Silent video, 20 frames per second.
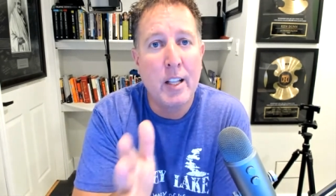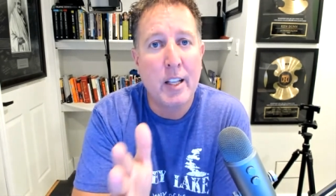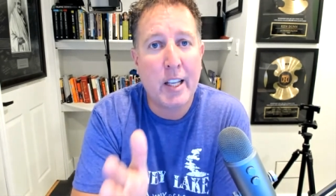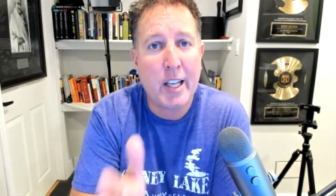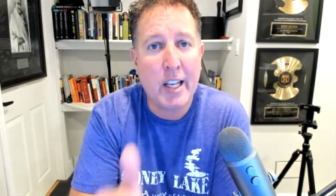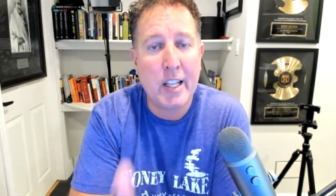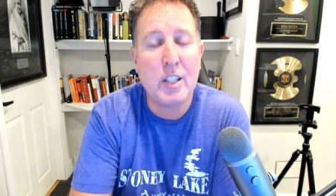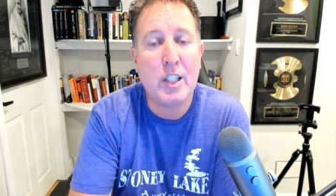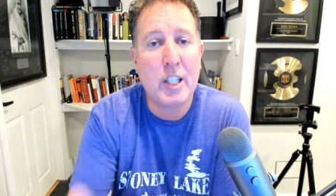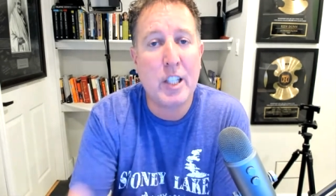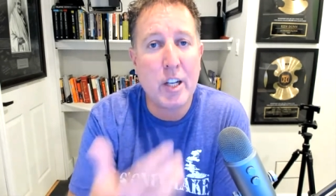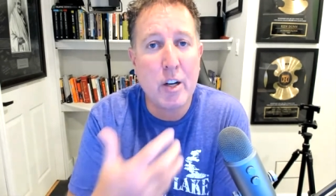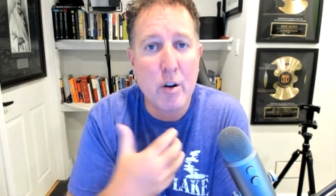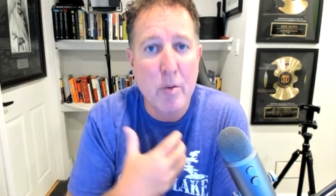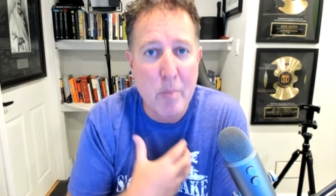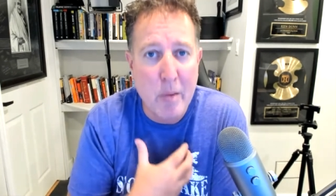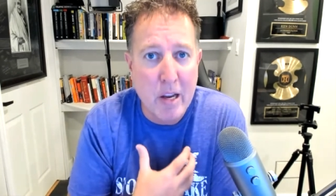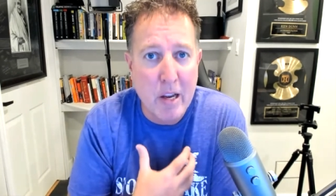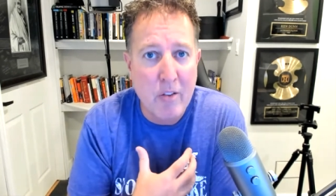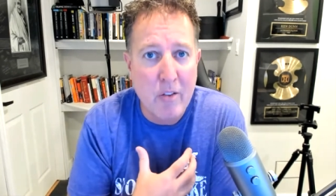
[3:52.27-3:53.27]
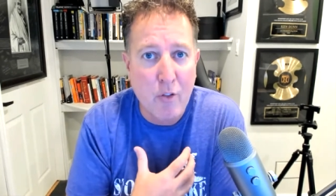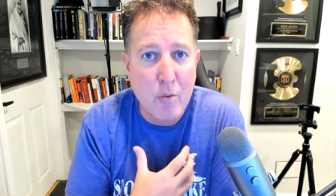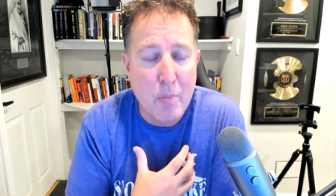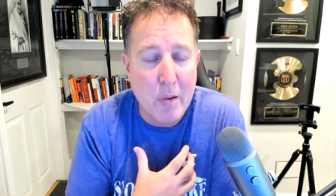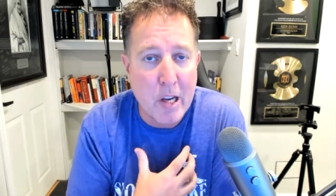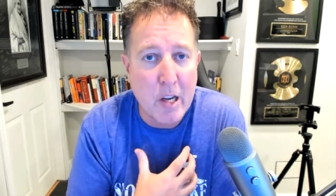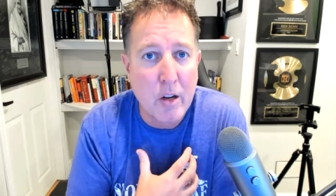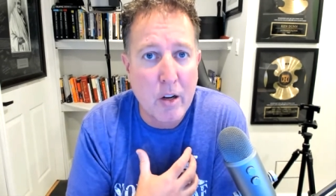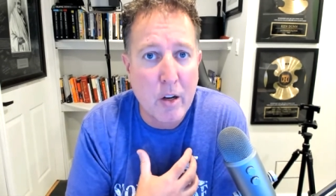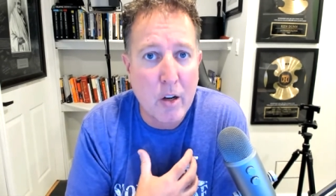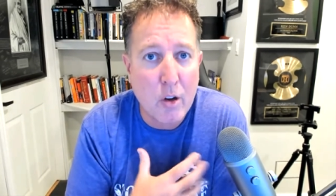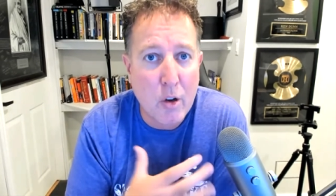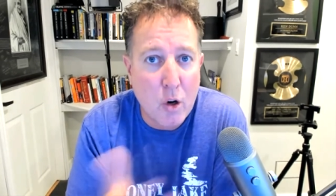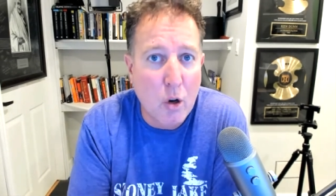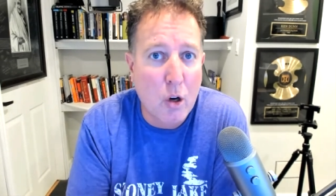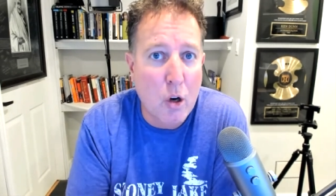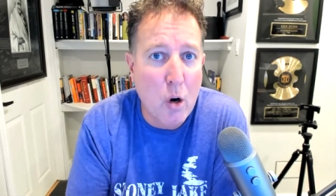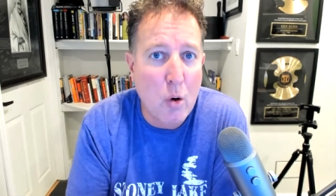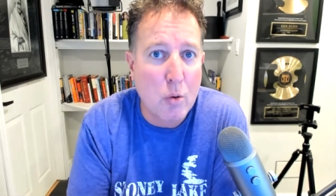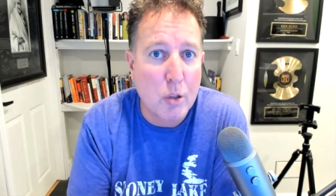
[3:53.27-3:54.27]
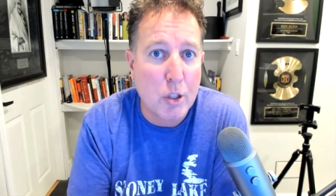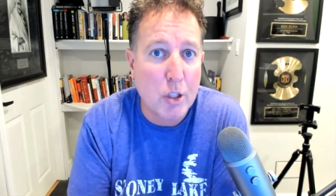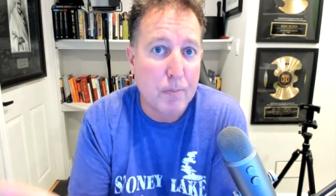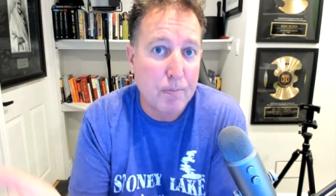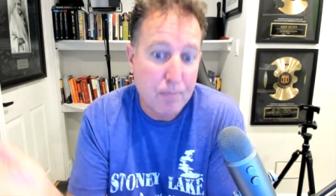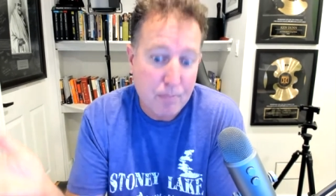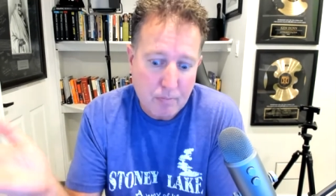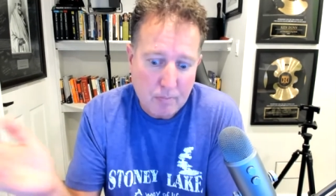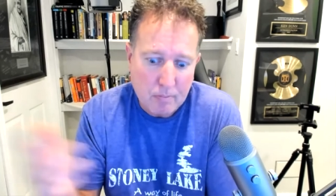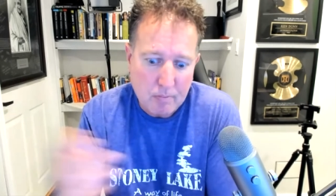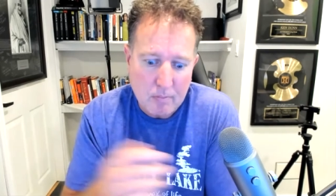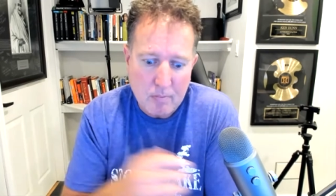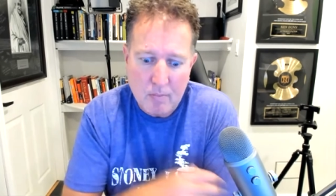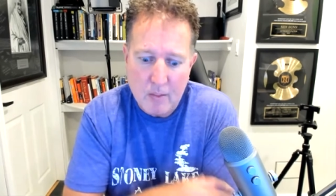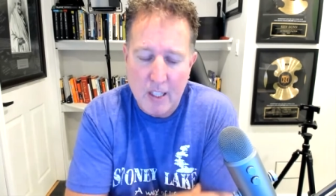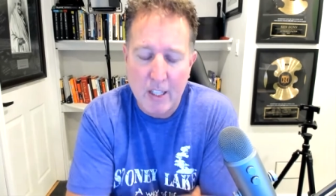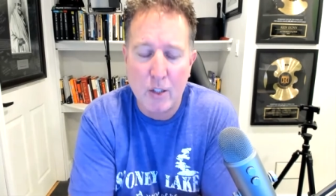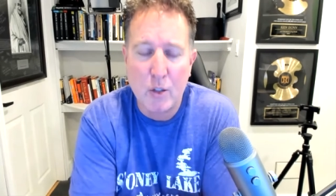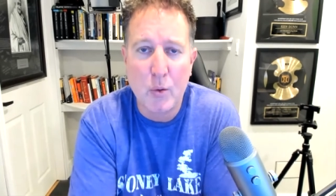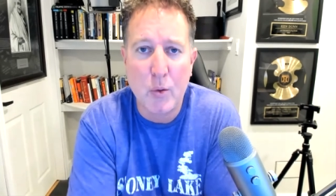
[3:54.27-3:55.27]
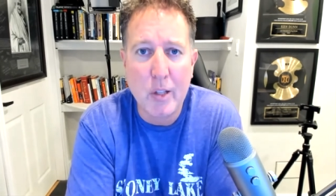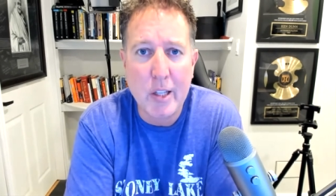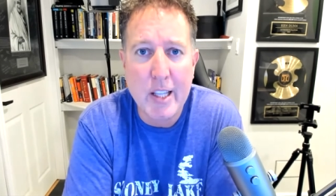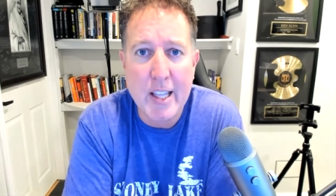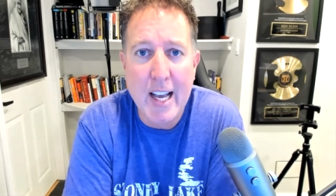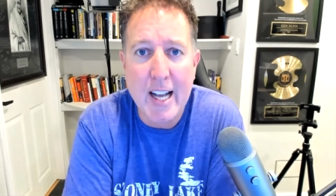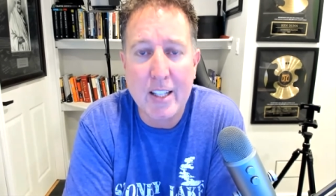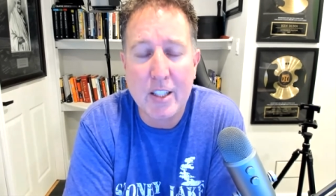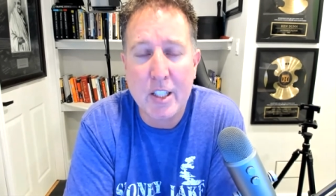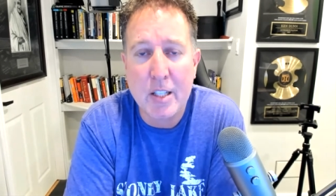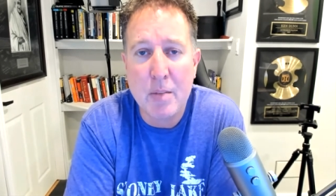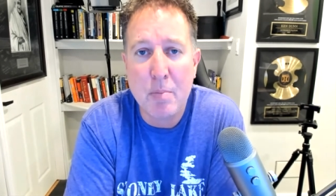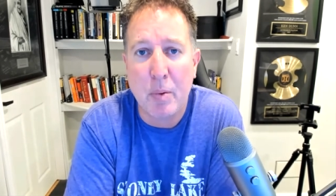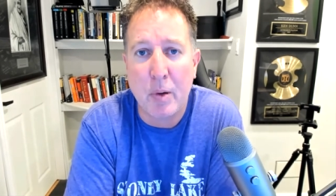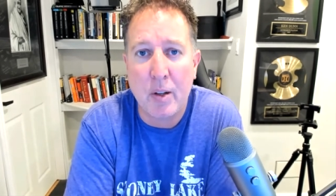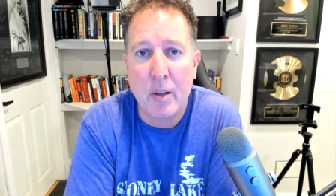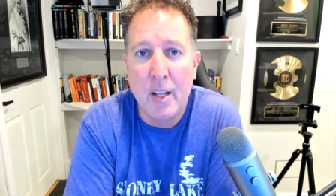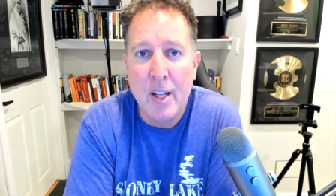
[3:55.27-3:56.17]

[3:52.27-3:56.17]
consider me for being your coach. It's really that simple.